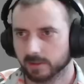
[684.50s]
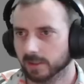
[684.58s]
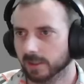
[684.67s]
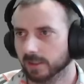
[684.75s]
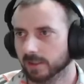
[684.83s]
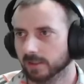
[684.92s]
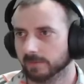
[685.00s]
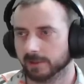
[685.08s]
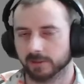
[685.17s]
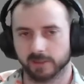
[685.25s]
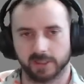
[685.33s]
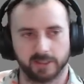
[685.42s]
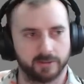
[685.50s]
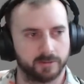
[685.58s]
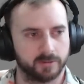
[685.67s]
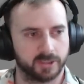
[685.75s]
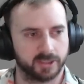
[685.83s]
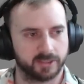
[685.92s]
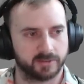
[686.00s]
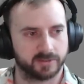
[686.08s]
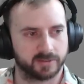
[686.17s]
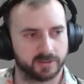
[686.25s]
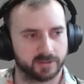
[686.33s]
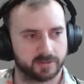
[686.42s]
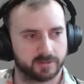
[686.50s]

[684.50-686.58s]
Let me go ahead and do that just to,